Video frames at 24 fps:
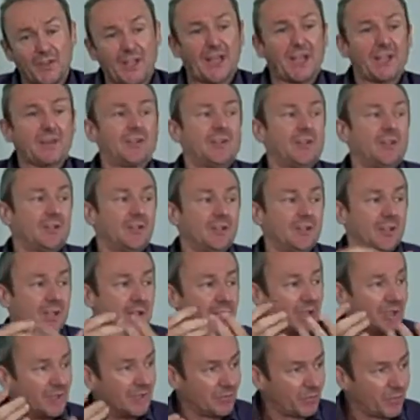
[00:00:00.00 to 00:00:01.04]
an accident
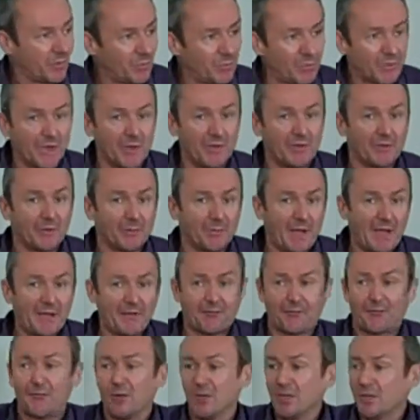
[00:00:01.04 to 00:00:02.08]
and we will go into
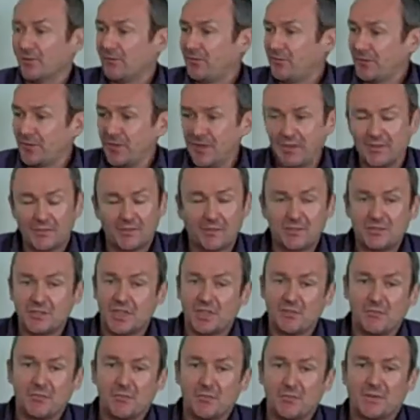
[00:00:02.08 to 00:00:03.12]
bat for you if we think it's a
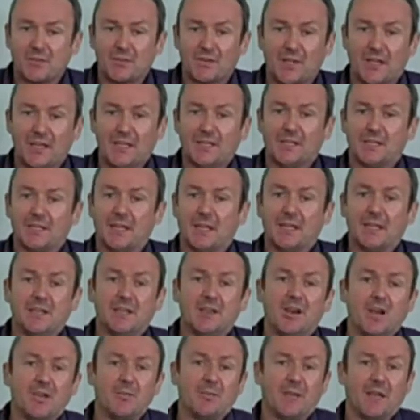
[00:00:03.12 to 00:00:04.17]
genuine mistake, and
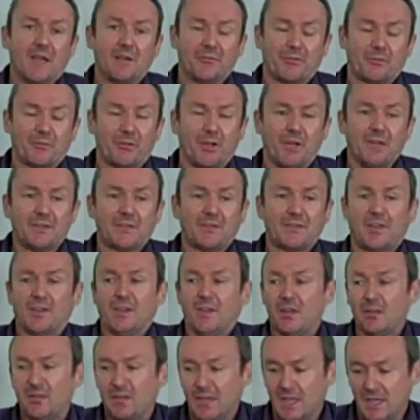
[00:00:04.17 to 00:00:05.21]
the IB have the right to
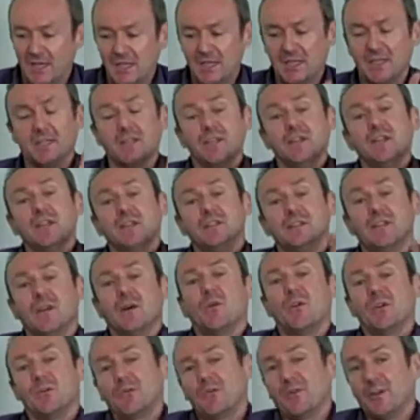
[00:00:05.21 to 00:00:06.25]
say, okay,
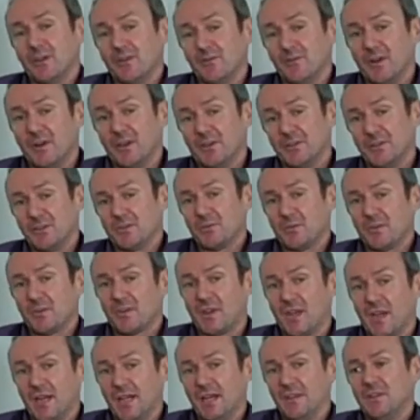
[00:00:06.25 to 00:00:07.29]
no unfair advantage was
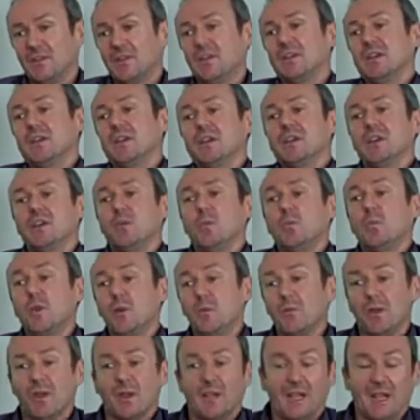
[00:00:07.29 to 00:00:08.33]
gained,
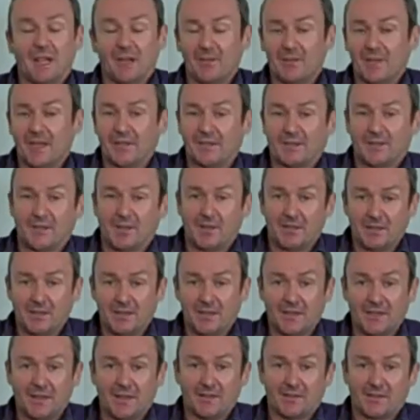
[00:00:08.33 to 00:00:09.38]
we will allow that
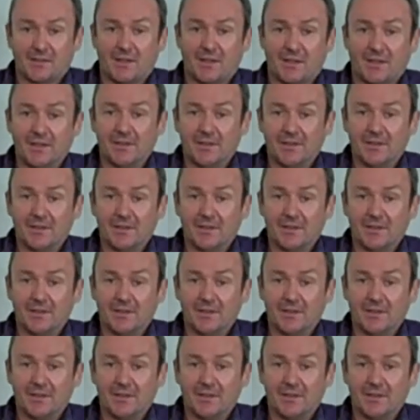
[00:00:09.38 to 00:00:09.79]
let that slide.